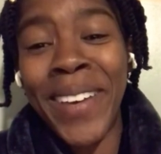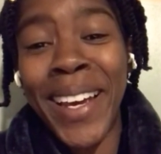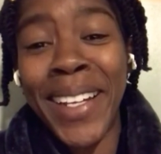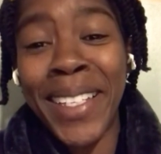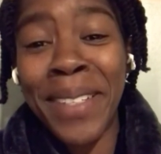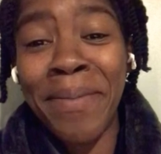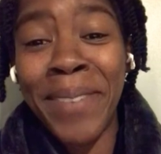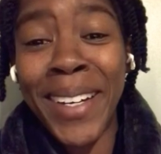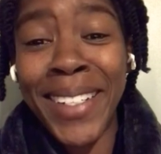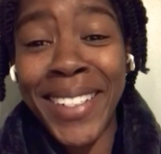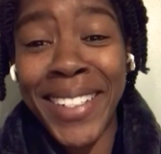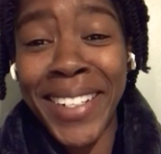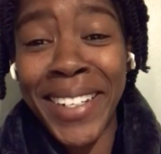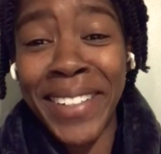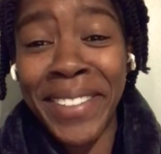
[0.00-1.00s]
to my
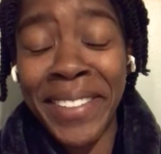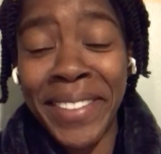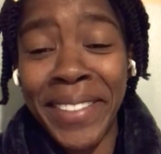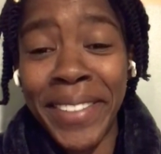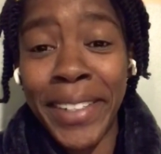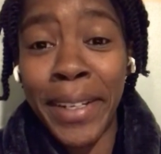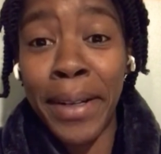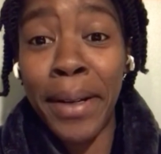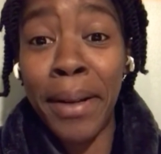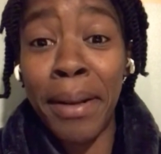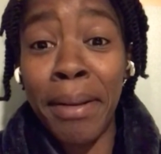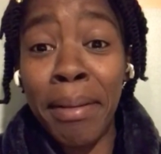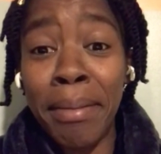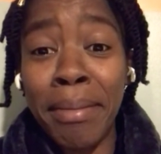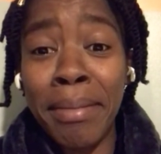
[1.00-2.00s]
channel, y'all.
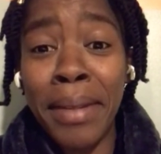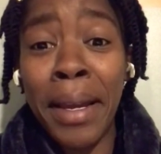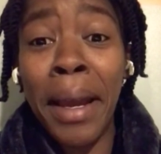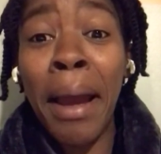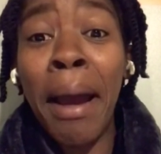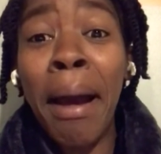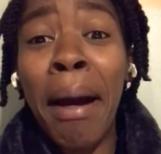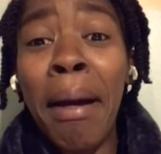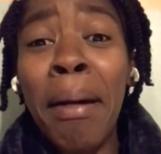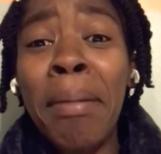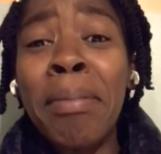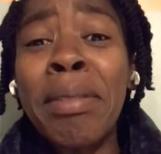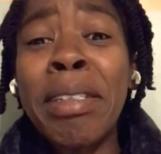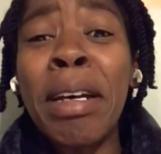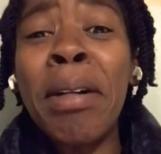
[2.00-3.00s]

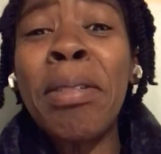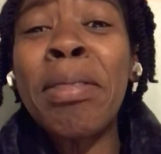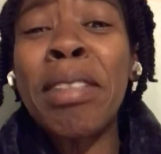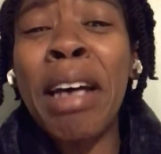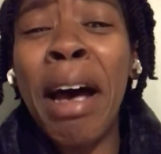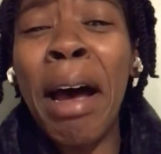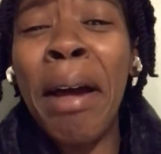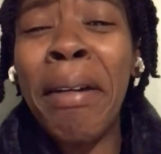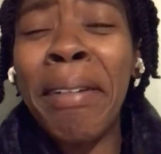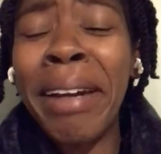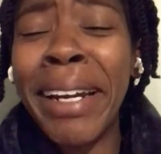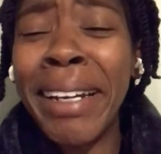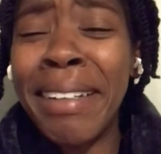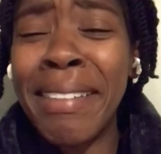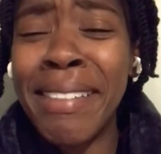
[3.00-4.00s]
I'm so sorry.
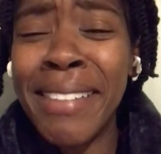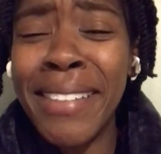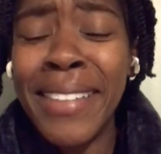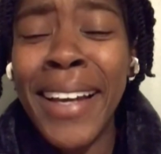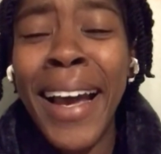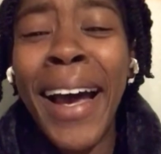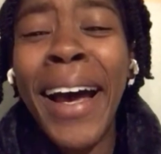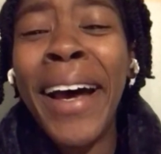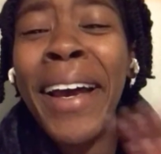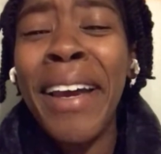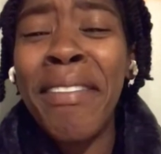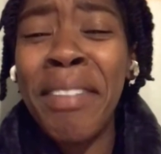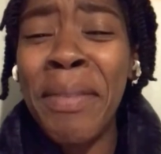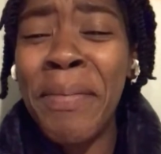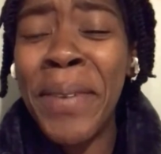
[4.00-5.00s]
I
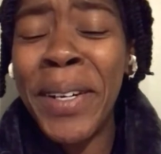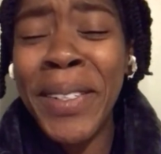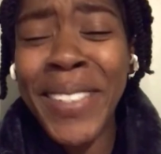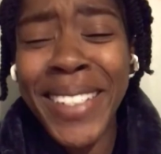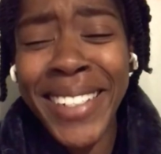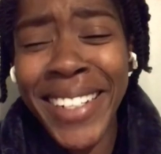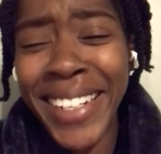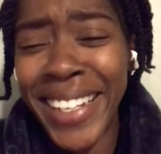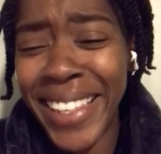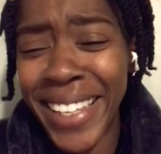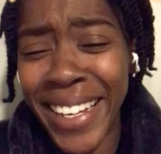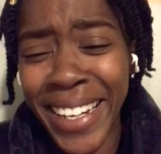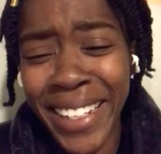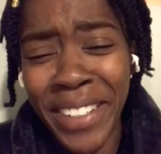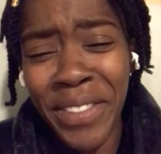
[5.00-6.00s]
haven't posted anything
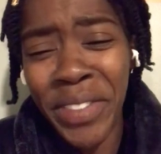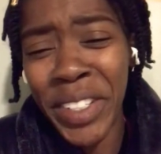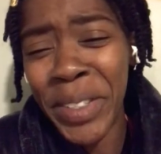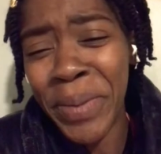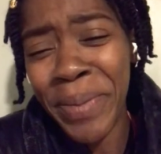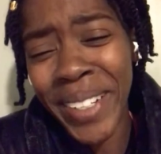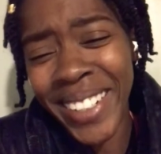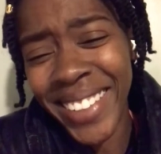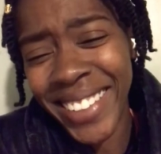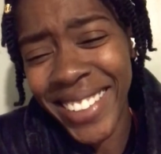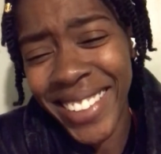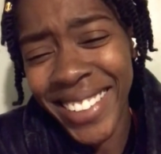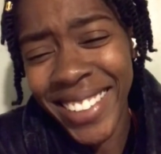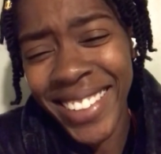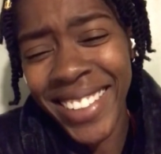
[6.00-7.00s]
in a few
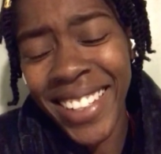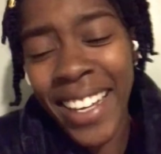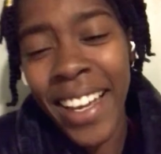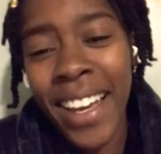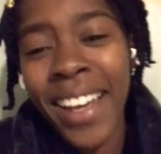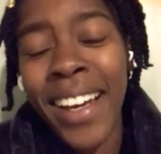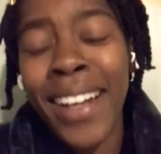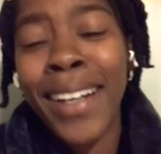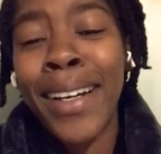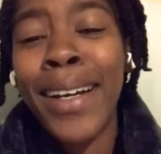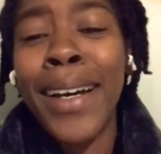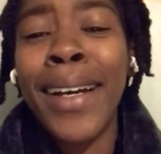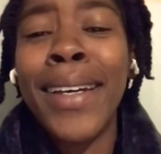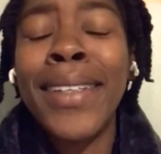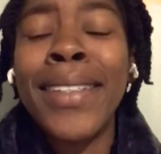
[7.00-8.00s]
months.
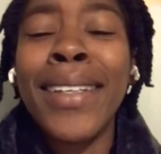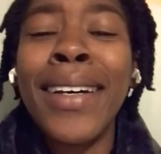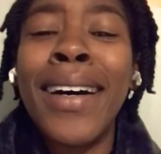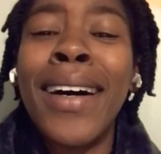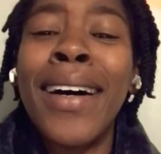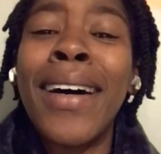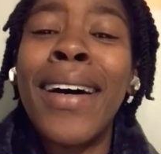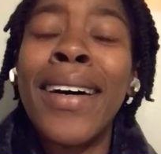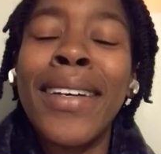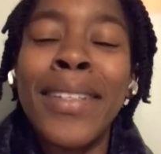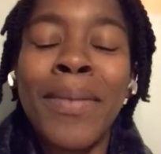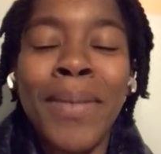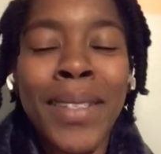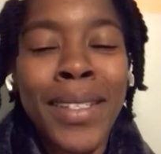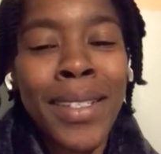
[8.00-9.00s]
Guys, I
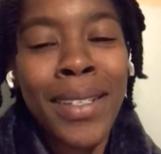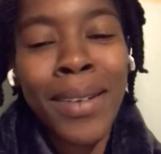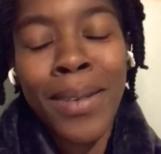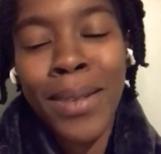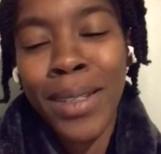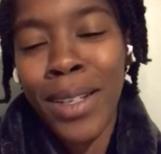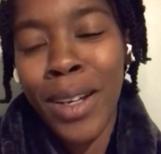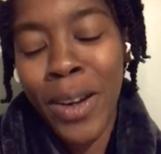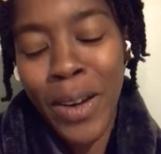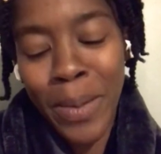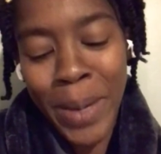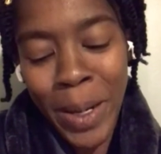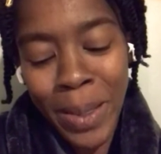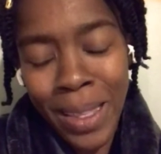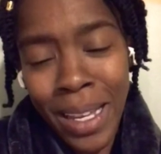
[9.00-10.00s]
am so sorry
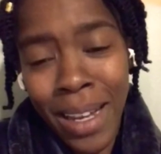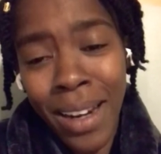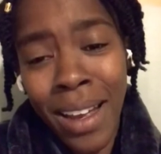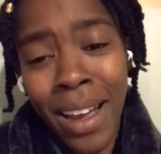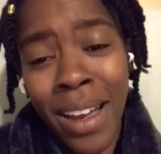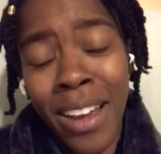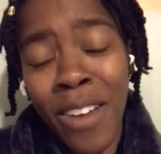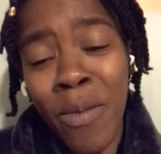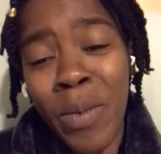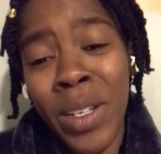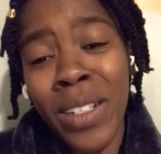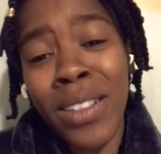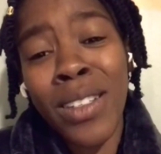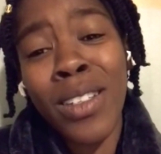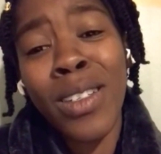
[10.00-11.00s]
about that. I have been
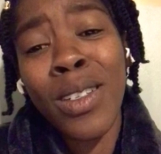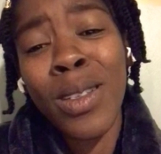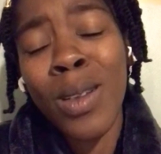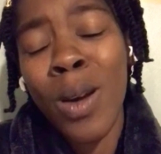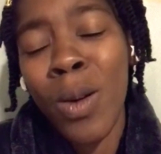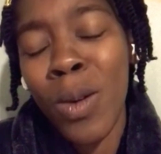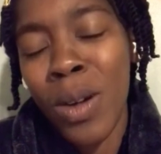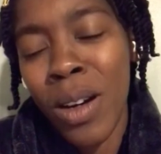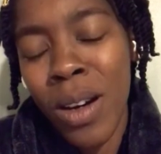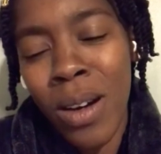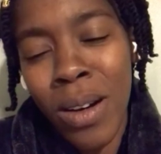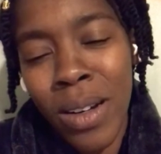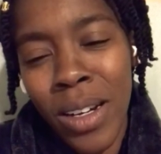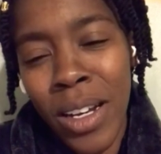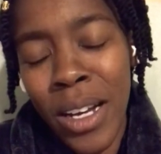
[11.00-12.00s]
so
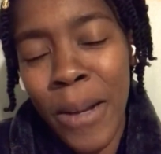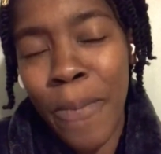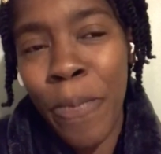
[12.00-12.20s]
caught up